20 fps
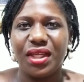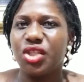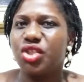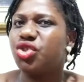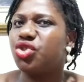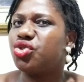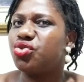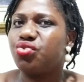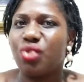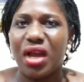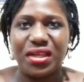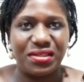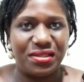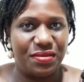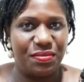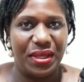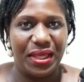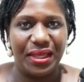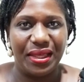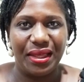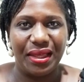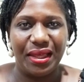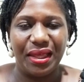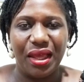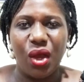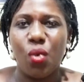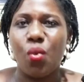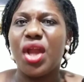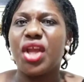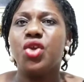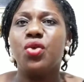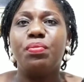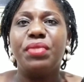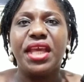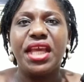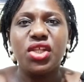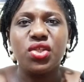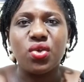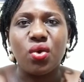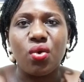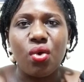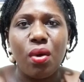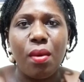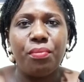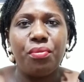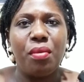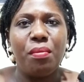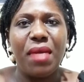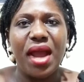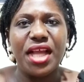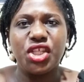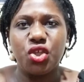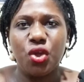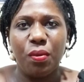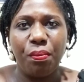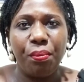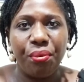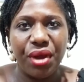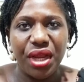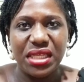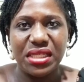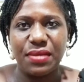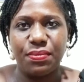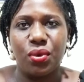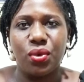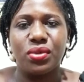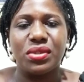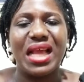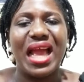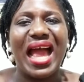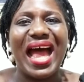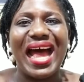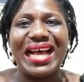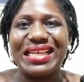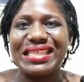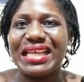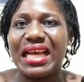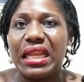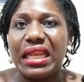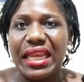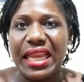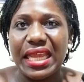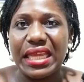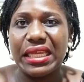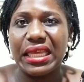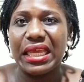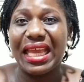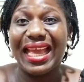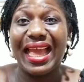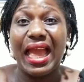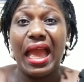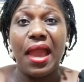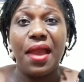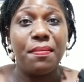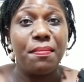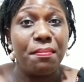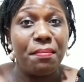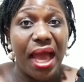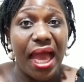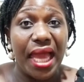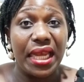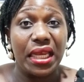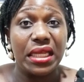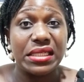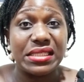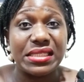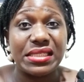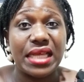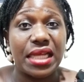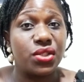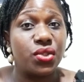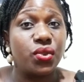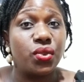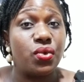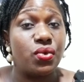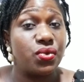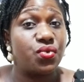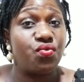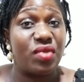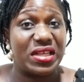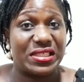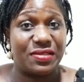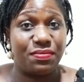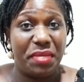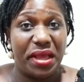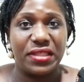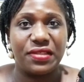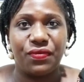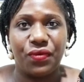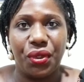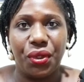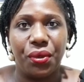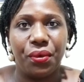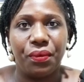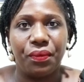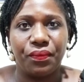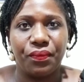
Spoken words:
Trust me. When you begin to compromise your principles as a lady, a man starts to lose respect for you.